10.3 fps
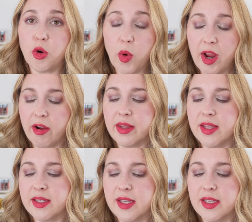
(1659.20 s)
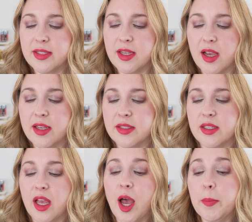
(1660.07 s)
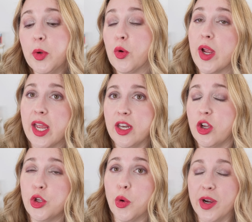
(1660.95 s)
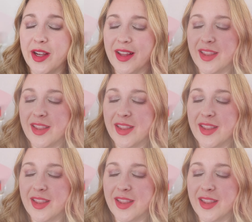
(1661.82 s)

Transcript: you're wearing this, it does upgrade your